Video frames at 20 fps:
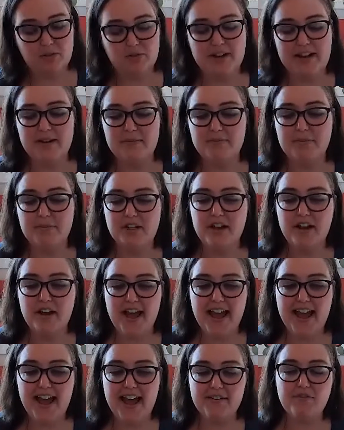a grant, but
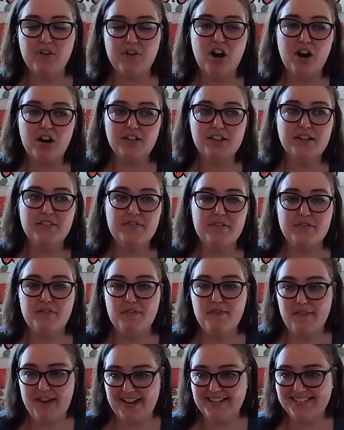have all of the
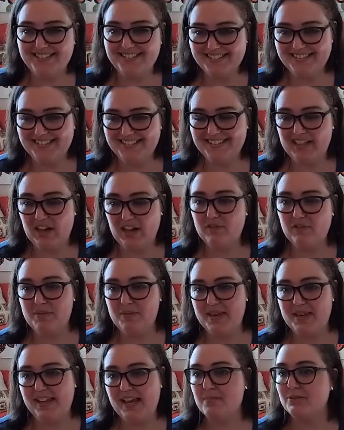facets of
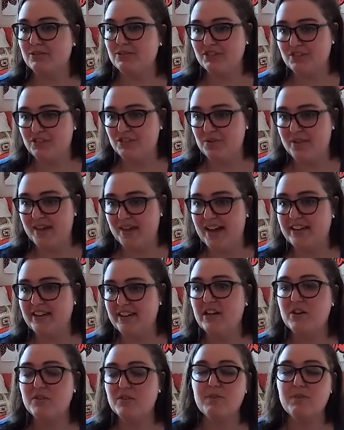being able to do that,
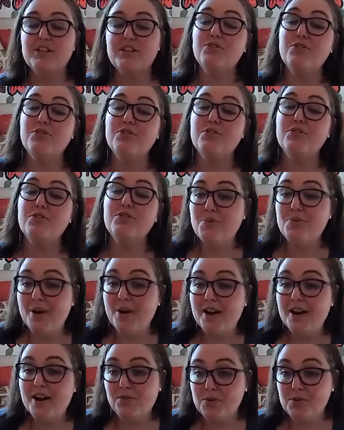right? Do you
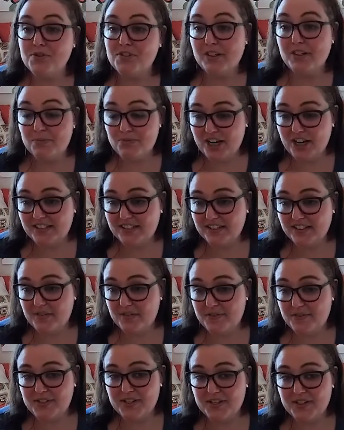have goals and
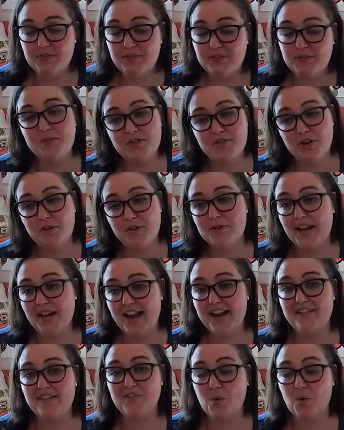objectives? If you don't
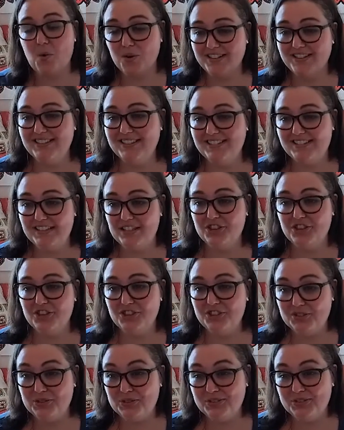have organizational
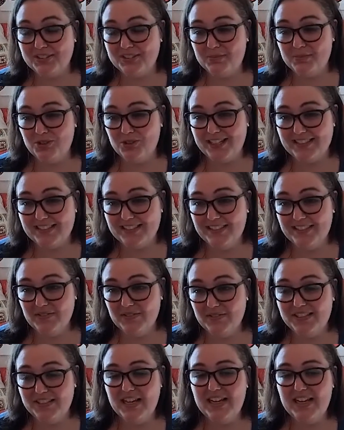goals and objectives,